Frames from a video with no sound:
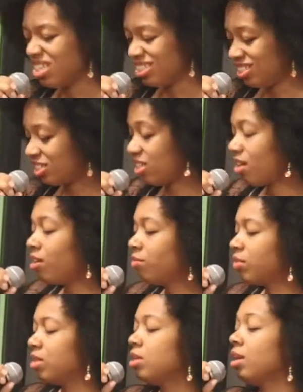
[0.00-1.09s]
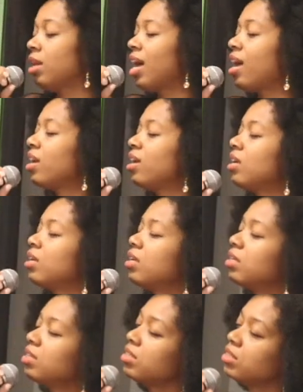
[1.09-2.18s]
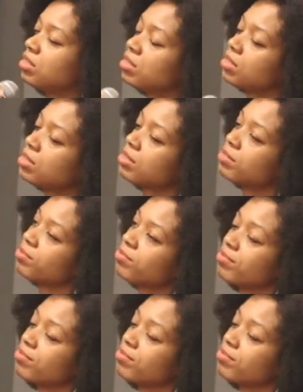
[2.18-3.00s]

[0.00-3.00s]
to something nice.